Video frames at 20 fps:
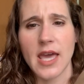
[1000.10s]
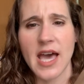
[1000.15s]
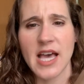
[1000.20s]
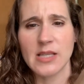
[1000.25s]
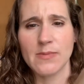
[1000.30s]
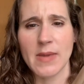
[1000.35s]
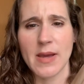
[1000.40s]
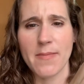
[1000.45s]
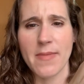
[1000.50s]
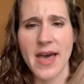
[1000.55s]

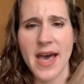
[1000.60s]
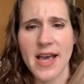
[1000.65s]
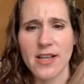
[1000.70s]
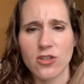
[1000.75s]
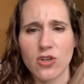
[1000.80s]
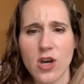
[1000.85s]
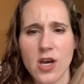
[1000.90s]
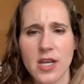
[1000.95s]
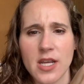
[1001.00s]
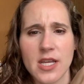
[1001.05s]
has my
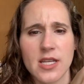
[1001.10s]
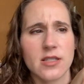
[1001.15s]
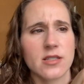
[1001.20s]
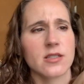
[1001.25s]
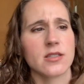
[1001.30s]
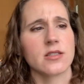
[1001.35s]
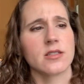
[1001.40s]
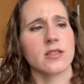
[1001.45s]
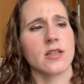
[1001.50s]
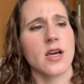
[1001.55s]
badge on it.
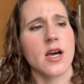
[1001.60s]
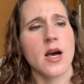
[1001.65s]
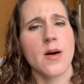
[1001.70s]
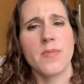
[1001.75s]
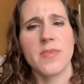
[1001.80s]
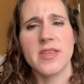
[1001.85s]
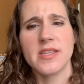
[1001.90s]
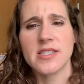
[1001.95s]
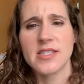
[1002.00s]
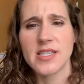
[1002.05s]

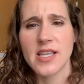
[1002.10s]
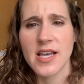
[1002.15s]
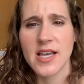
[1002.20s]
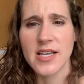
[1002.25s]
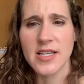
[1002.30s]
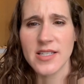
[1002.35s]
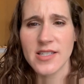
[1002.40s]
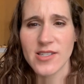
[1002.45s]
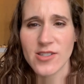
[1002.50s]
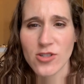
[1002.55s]
Um, this
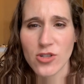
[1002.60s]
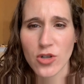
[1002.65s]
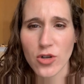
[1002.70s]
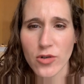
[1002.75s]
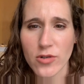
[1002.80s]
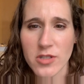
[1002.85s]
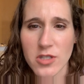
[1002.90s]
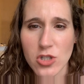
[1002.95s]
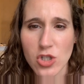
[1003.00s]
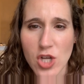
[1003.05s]
says
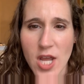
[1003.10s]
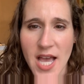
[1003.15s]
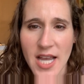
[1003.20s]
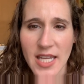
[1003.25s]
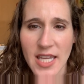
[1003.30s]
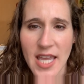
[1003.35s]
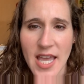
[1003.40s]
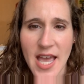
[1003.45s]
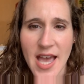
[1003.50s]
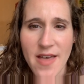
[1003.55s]
Nurse
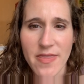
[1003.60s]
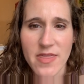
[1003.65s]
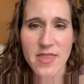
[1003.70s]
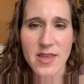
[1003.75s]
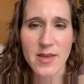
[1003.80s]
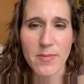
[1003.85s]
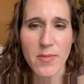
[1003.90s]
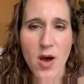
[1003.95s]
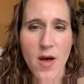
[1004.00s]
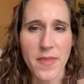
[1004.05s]
Jackie. I had
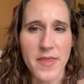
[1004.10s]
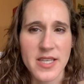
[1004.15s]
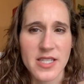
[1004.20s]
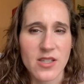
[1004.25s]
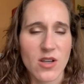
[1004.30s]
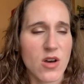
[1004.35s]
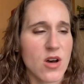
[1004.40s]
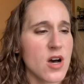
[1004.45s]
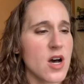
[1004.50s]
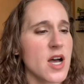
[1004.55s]
th bought
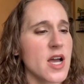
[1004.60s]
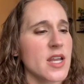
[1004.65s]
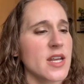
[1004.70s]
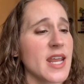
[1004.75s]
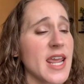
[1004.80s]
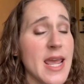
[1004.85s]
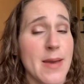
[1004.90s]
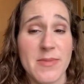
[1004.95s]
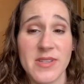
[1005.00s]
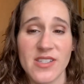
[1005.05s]
this on
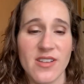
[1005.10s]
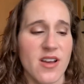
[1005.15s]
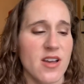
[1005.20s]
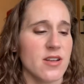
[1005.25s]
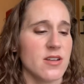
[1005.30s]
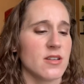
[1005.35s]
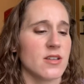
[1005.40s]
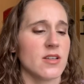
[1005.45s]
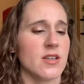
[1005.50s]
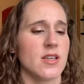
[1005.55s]

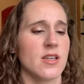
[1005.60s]
Amazon.